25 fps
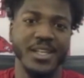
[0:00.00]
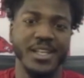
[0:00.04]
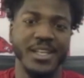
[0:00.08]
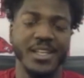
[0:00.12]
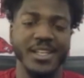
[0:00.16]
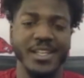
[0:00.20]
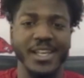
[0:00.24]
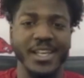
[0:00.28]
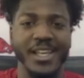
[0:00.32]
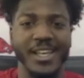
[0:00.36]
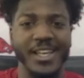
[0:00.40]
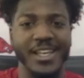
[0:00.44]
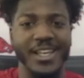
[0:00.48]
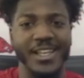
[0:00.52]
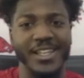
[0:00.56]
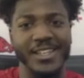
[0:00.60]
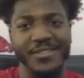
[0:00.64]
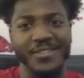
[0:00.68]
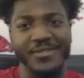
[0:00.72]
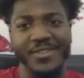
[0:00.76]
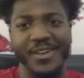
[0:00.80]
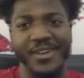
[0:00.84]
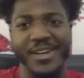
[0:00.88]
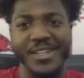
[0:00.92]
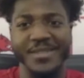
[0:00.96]
and
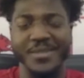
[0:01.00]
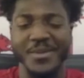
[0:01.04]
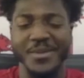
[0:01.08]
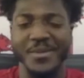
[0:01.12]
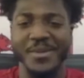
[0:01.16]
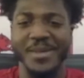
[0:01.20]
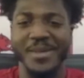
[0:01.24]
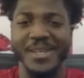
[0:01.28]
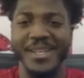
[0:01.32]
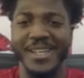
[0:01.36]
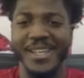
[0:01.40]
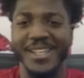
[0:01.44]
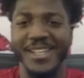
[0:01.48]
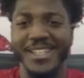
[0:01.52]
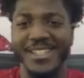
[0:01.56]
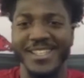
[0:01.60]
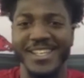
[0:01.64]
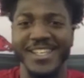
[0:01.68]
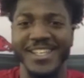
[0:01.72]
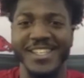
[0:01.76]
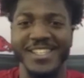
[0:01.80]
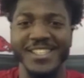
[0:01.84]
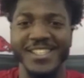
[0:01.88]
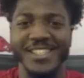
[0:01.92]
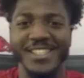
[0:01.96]
as far as me being an
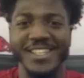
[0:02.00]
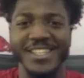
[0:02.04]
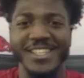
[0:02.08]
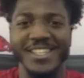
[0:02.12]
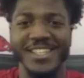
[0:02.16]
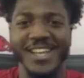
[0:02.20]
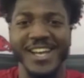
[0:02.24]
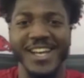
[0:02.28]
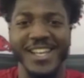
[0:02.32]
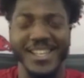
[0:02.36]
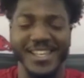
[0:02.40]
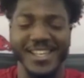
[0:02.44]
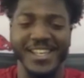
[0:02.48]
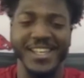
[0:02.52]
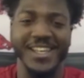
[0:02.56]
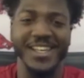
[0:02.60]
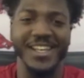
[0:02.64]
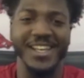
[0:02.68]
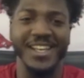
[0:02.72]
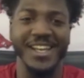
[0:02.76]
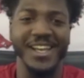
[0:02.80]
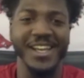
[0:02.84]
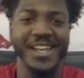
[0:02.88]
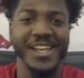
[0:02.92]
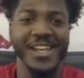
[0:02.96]
energy guy, yeah,
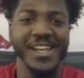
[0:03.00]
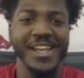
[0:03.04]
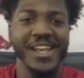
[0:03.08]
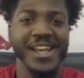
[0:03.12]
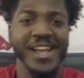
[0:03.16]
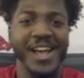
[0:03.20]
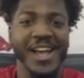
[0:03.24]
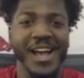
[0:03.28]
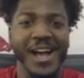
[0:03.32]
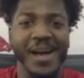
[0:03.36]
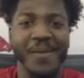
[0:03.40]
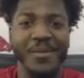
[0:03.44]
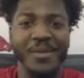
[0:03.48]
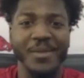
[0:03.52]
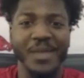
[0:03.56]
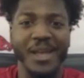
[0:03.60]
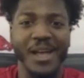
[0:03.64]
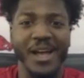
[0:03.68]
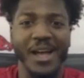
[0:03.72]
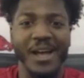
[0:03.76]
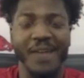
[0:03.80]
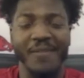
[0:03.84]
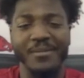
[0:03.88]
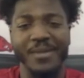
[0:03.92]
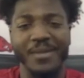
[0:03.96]
I'm
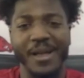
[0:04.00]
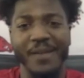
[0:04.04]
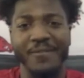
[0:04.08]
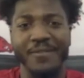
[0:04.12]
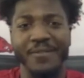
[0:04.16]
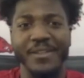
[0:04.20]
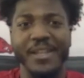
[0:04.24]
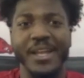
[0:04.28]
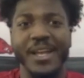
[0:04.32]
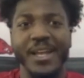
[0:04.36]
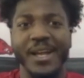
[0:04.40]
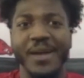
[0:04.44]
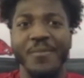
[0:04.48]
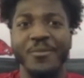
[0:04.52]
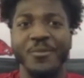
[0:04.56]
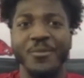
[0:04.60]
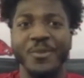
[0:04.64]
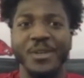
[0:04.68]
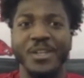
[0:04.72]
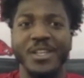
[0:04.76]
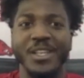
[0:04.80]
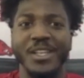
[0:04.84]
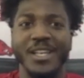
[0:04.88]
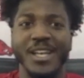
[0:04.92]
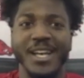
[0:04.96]
I, I feel like I'm
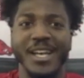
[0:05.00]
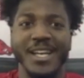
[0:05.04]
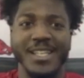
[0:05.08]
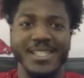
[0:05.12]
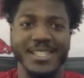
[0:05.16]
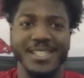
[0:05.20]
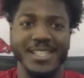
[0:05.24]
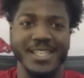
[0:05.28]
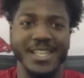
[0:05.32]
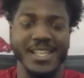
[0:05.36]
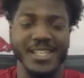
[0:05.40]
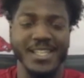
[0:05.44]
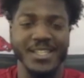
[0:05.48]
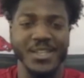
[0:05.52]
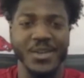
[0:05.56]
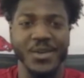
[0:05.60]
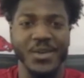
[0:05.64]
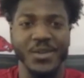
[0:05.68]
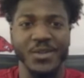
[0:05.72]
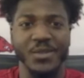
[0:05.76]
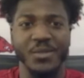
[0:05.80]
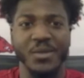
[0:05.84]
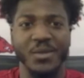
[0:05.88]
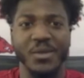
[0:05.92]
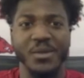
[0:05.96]
one of the guys that like
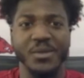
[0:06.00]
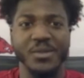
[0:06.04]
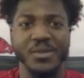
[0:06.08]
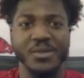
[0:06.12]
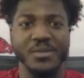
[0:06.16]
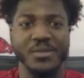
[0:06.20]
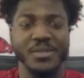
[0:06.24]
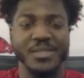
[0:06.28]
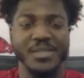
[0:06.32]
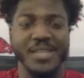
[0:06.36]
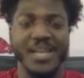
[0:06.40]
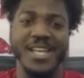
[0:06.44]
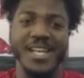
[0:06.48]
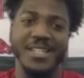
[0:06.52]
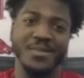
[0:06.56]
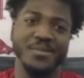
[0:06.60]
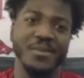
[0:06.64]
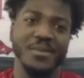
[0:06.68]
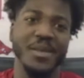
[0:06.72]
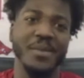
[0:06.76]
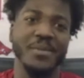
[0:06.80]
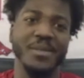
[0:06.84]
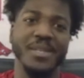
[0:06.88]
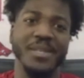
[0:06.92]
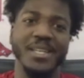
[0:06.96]
talk the most, besides
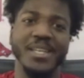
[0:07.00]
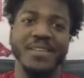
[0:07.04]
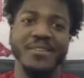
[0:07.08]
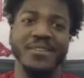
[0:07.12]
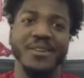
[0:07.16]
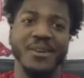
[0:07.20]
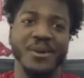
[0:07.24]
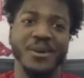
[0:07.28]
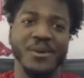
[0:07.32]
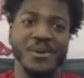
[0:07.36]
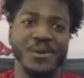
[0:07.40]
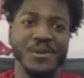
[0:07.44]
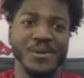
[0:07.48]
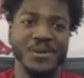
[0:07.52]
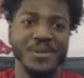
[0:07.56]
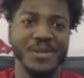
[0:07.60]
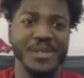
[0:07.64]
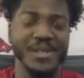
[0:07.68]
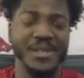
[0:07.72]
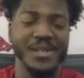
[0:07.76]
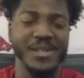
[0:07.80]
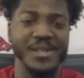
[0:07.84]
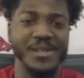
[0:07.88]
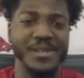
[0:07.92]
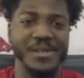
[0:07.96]
maybe Devo,
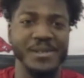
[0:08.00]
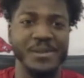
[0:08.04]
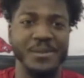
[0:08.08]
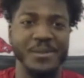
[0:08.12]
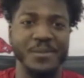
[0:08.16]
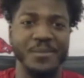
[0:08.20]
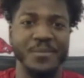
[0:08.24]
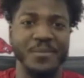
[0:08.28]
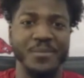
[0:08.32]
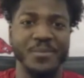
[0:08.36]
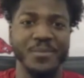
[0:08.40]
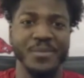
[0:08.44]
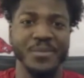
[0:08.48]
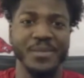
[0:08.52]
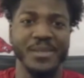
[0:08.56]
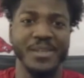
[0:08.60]
um,